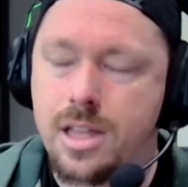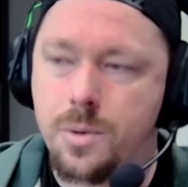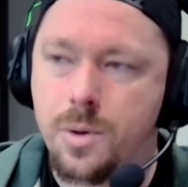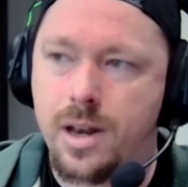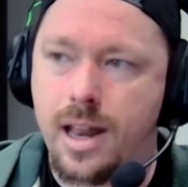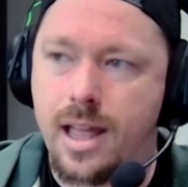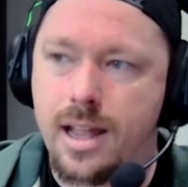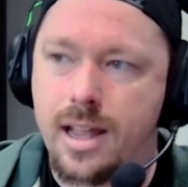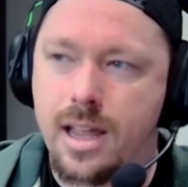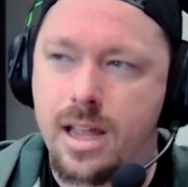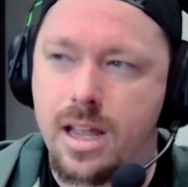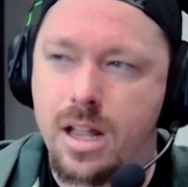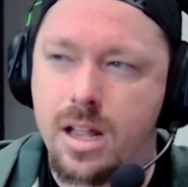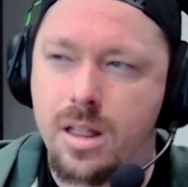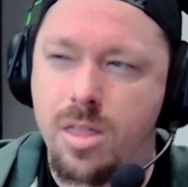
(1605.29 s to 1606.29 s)
were
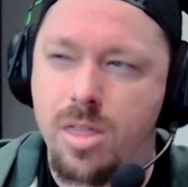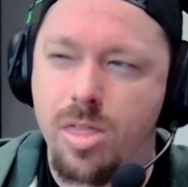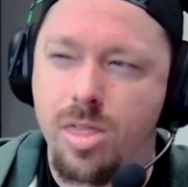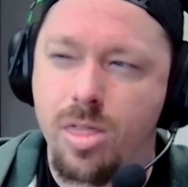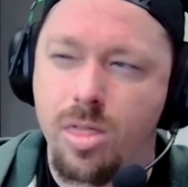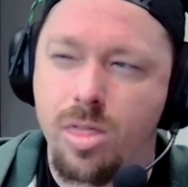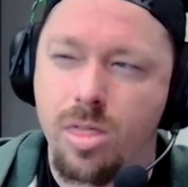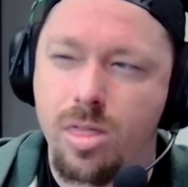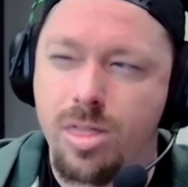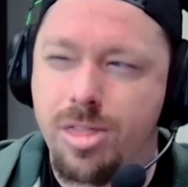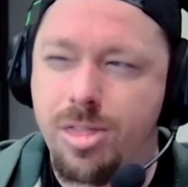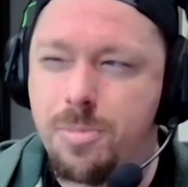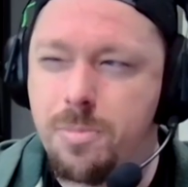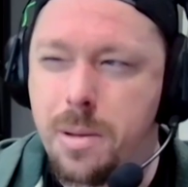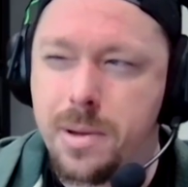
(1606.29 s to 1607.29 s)
like
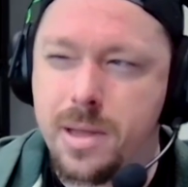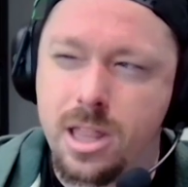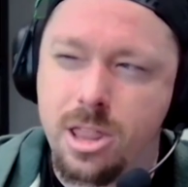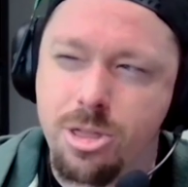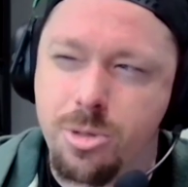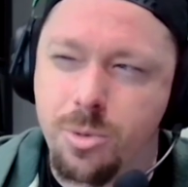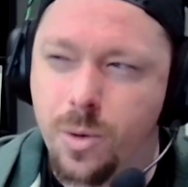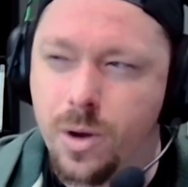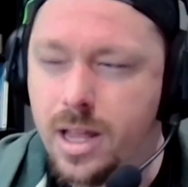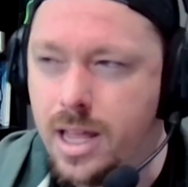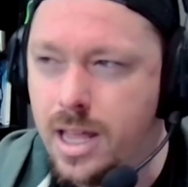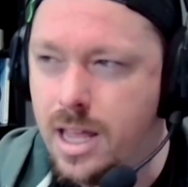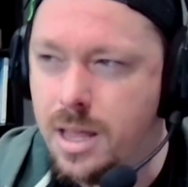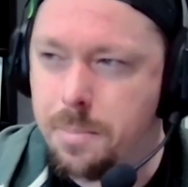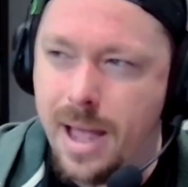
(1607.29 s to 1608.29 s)
maybe
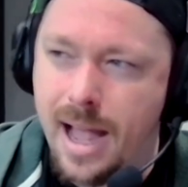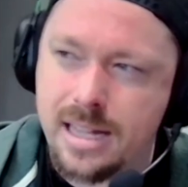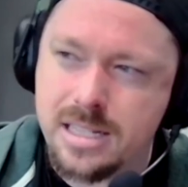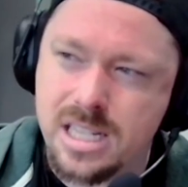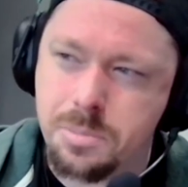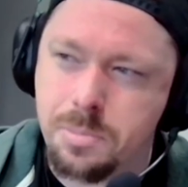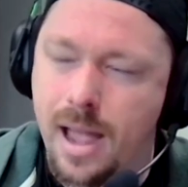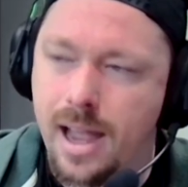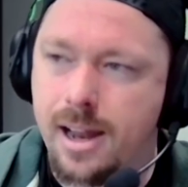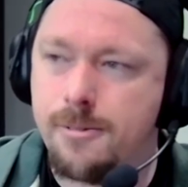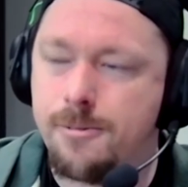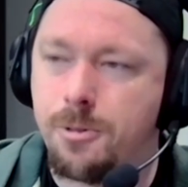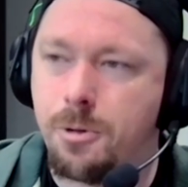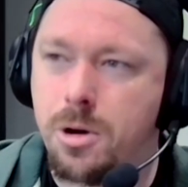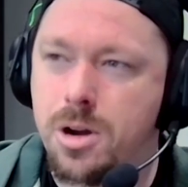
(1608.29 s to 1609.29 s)
3 passes back and
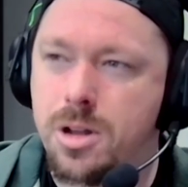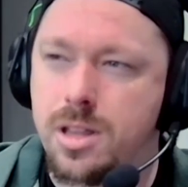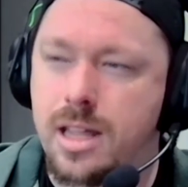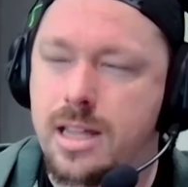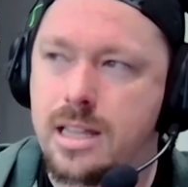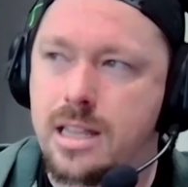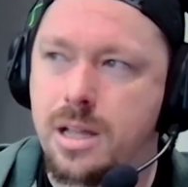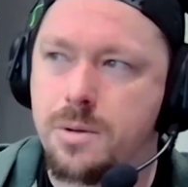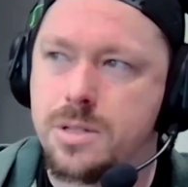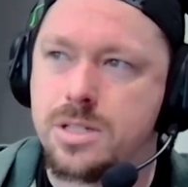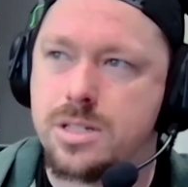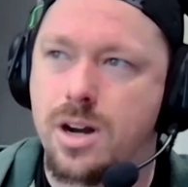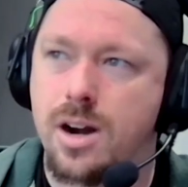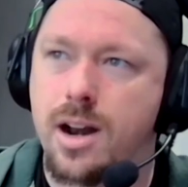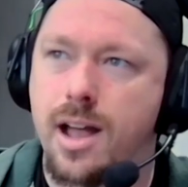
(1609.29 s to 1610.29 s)
forth. I think they would start